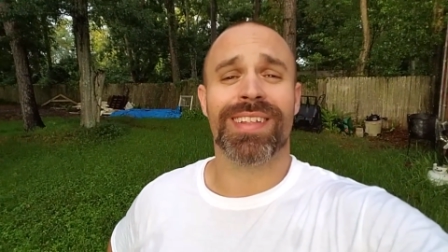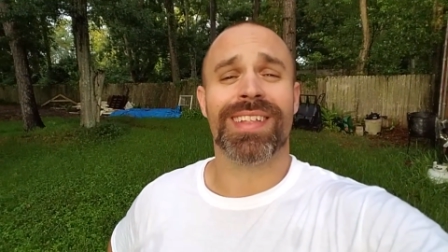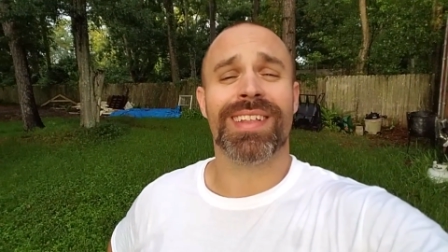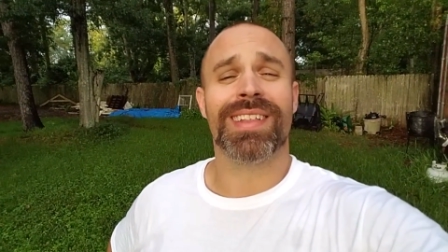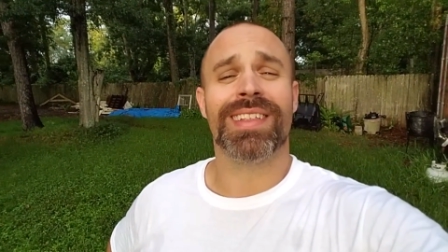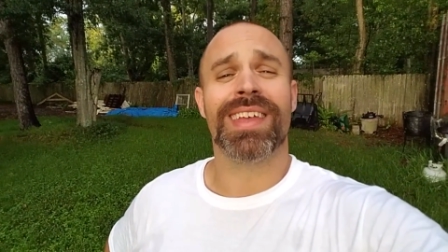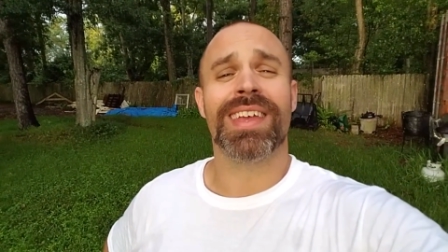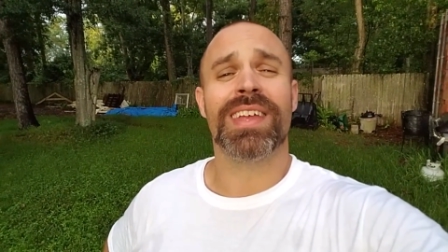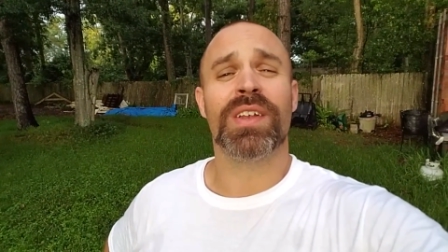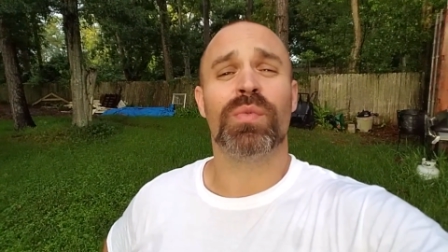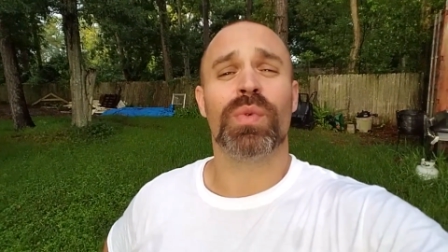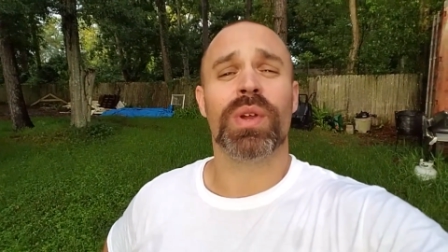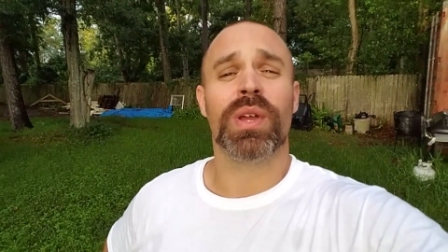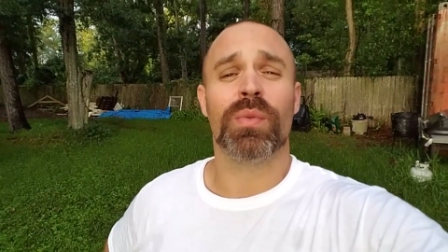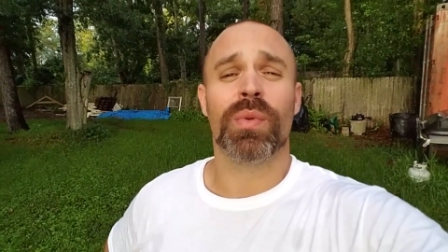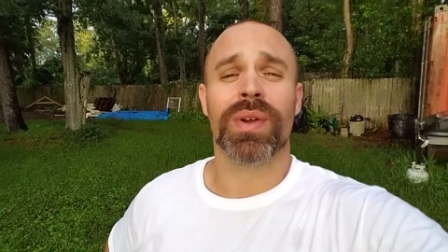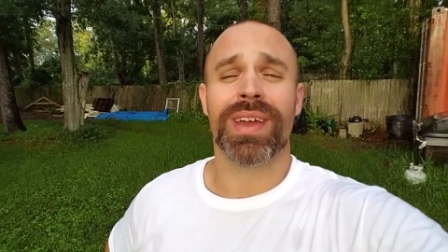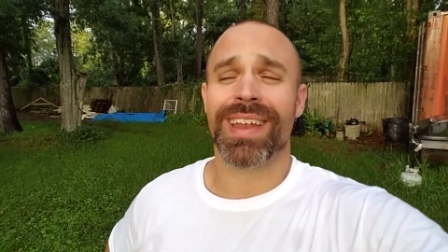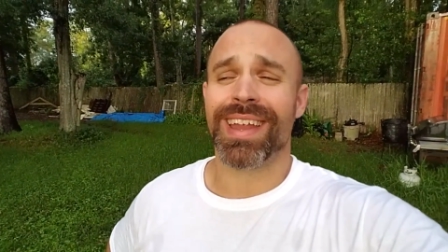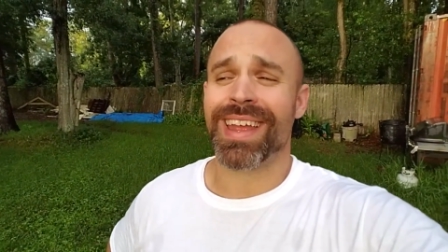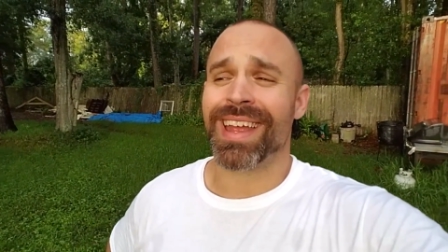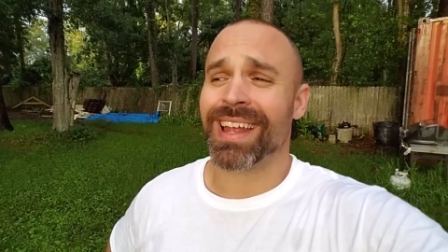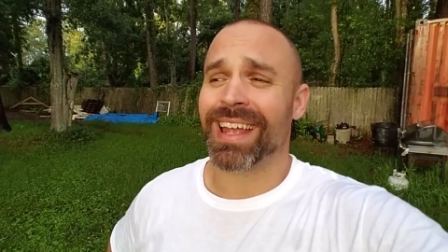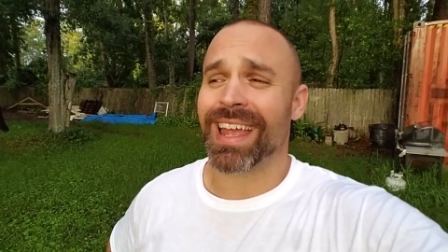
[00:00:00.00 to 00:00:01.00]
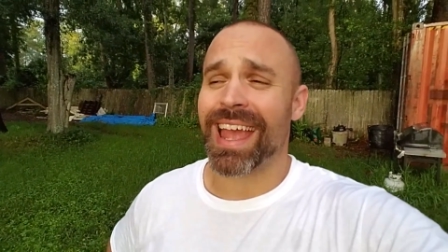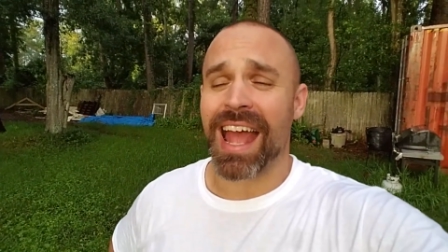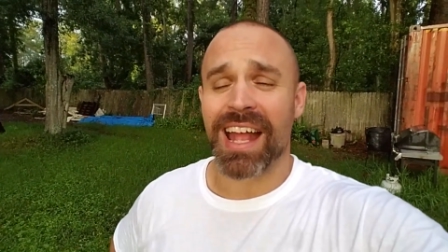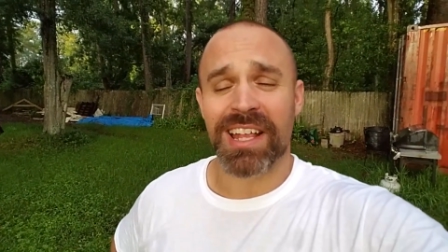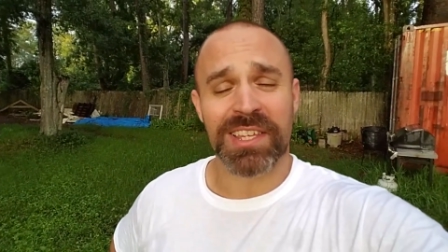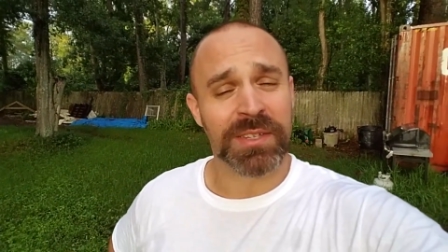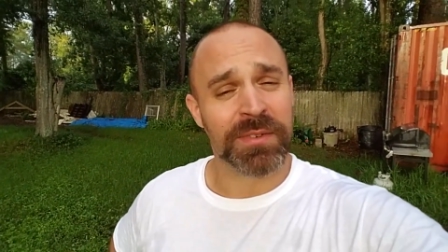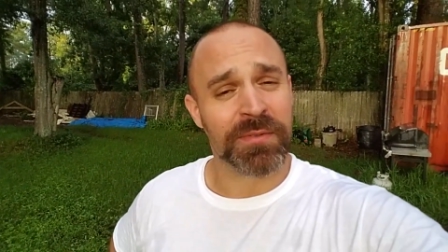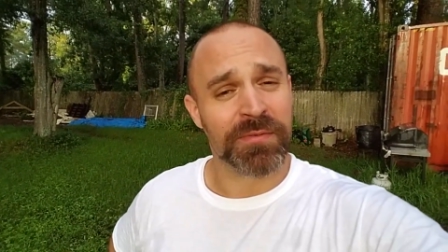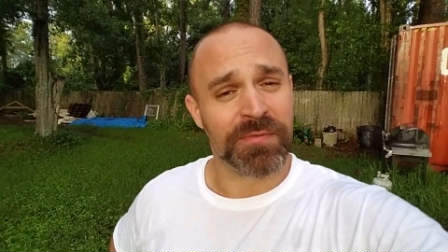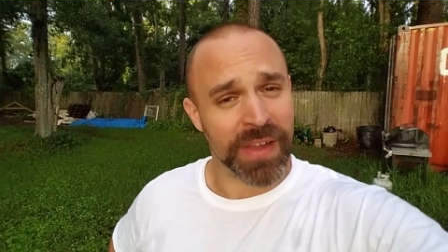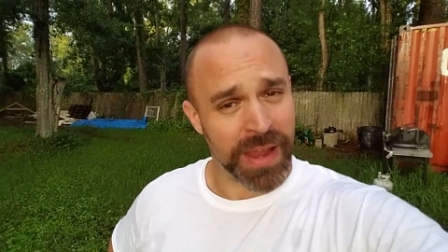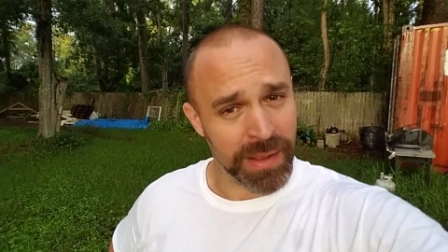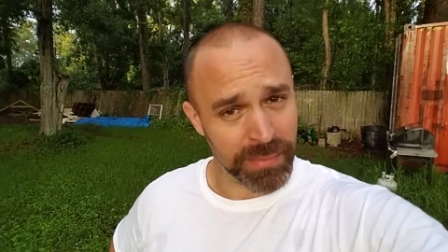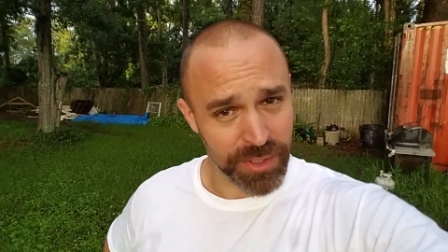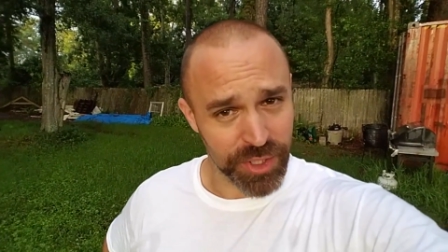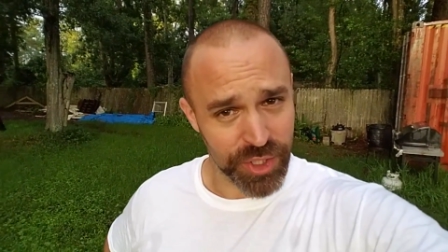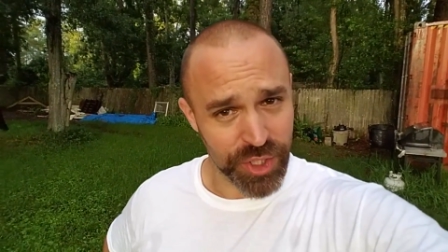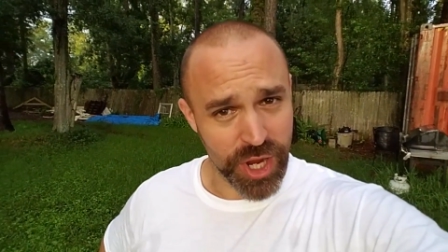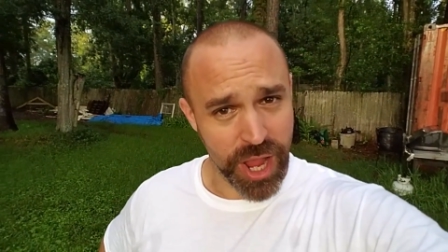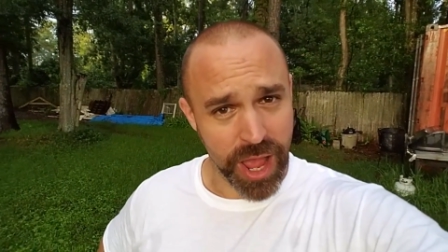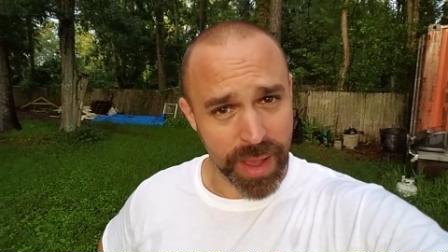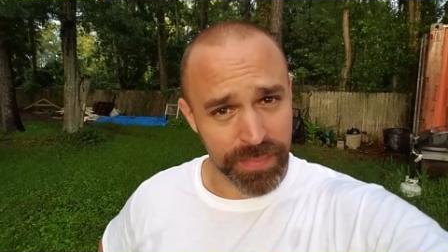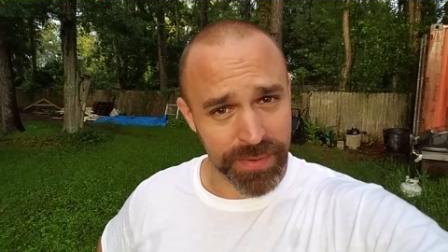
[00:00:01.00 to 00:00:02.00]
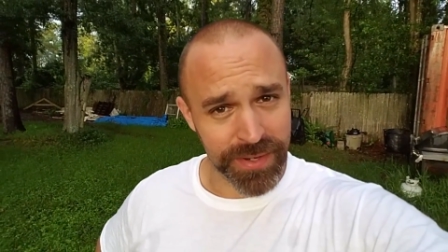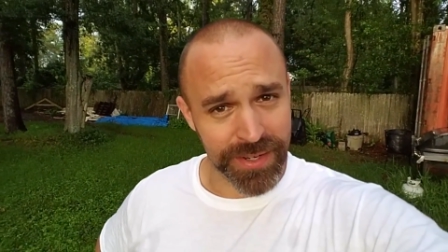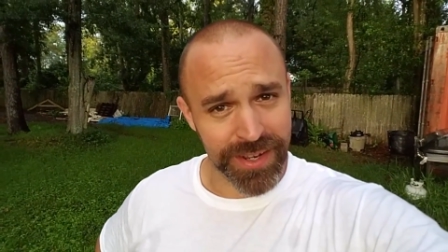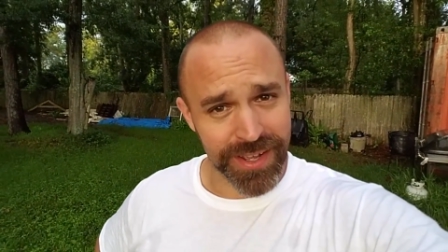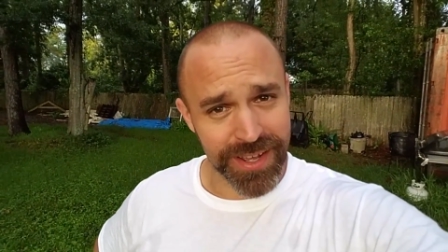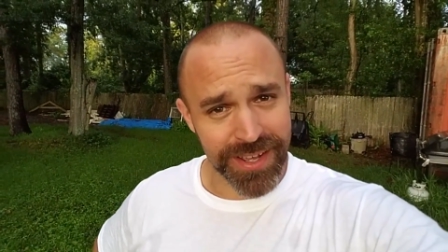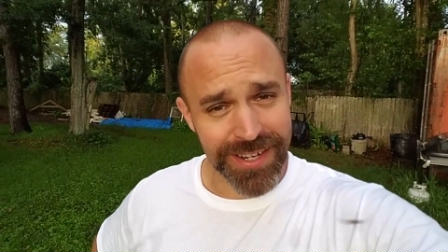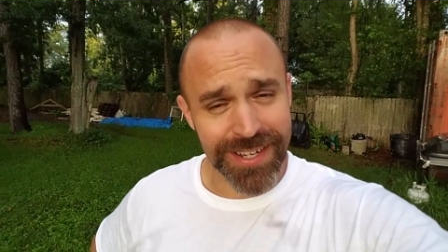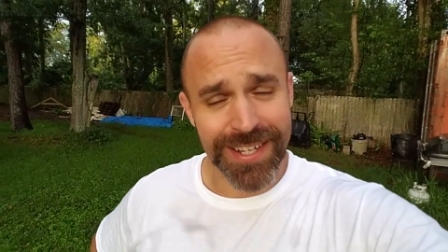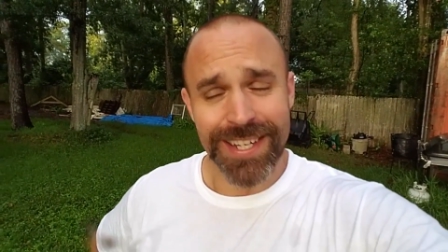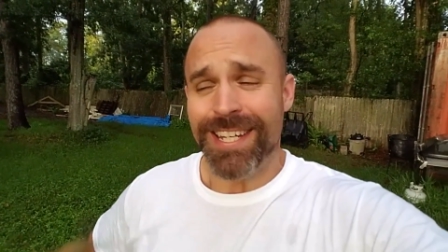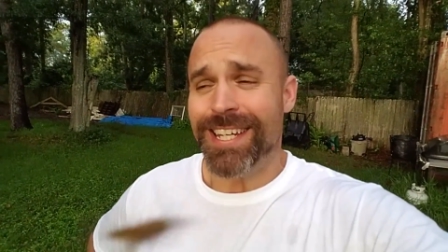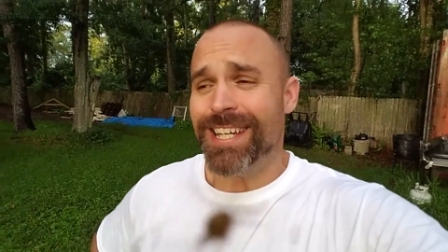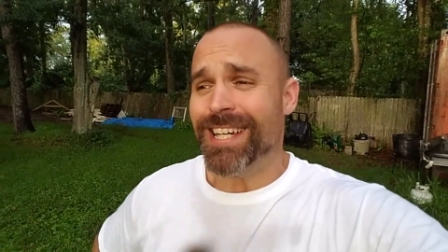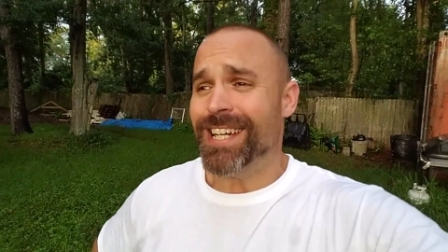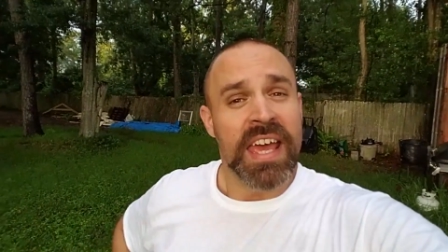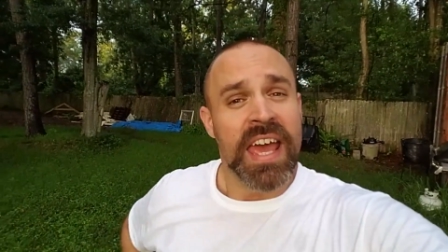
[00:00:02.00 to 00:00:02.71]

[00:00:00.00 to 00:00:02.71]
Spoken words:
and then we went and got some family shopping done.